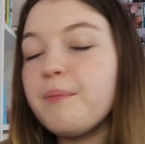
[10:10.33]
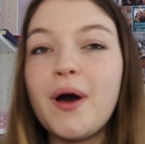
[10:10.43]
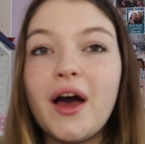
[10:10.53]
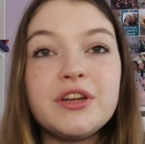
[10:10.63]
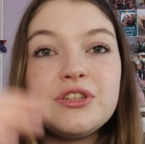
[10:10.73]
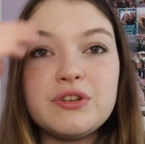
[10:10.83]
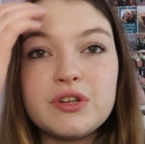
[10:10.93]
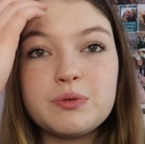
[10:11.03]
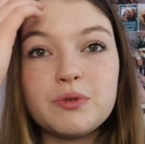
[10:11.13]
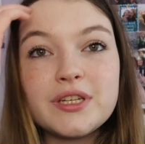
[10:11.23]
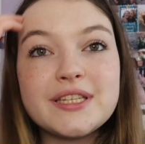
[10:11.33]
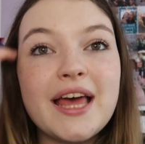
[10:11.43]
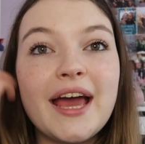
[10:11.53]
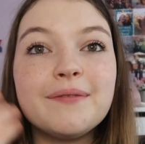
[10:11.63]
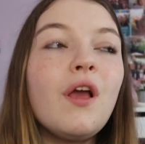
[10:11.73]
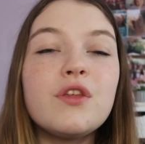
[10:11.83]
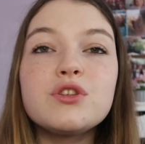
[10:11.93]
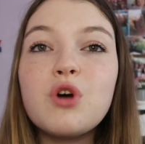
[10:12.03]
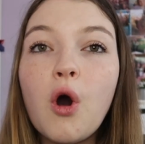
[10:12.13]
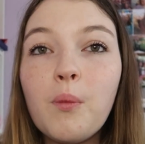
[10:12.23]
but I do just want to say the
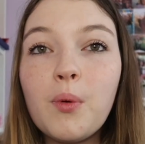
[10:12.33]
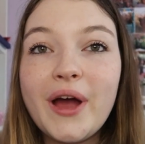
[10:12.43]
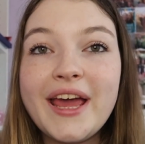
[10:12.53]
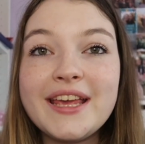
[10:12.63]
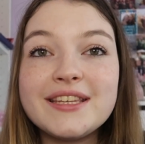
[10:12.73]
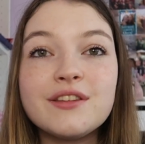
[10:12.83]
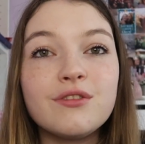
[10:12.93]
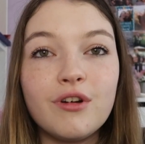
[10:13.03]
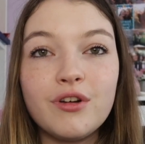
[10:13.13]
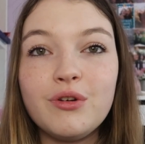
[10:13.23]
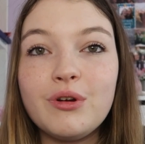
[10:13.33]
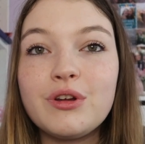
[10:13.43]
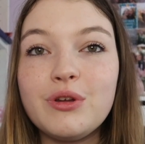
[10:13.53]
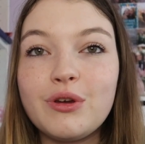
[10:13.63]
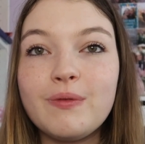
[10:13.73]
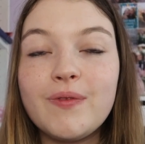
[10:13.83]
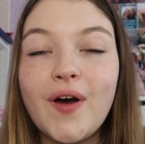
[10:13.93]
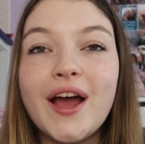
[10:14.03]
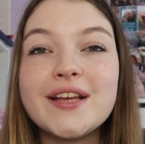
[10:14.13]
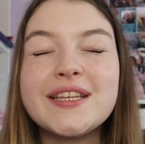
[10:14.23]
top ways that you can
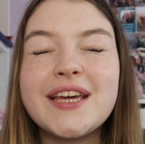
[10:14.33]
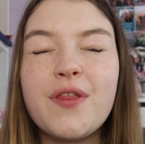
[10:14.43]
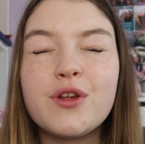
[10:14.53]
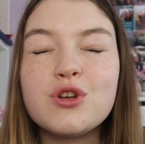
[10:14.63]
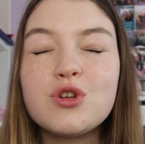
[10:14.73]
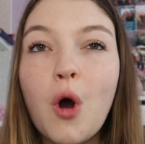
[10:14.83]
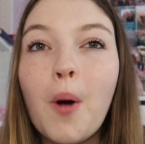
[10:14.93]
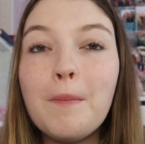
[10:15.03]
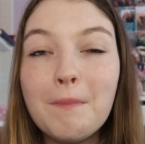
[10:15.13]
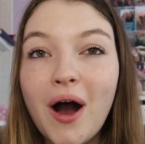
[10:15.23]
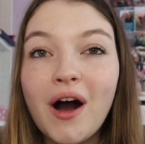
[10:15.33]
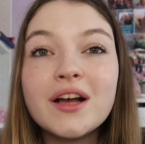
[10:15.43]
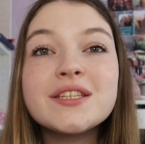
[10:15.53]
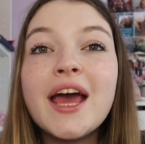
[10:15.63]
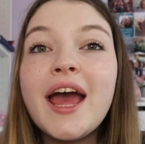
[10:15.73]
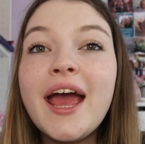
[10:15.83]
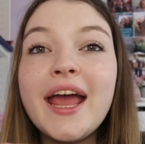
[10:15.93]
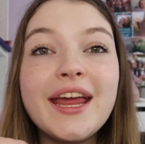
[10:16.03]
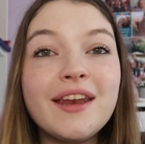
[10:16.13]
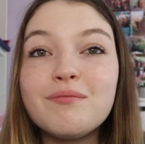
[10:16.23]
revise that get the top marks
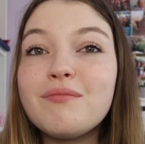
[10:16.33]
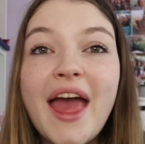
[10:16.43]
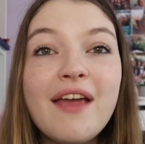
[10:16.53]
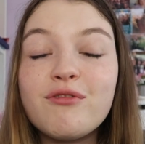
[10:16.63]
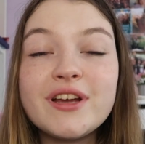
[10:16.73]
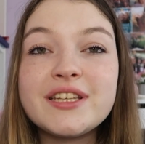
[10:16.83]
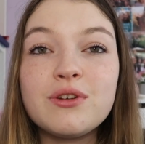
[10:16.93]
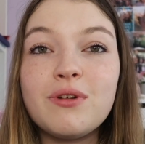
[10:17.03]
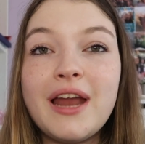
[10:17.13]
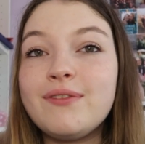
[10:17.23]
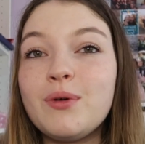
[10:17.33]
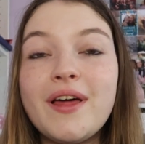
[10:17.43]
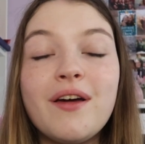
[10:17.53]
in every single level,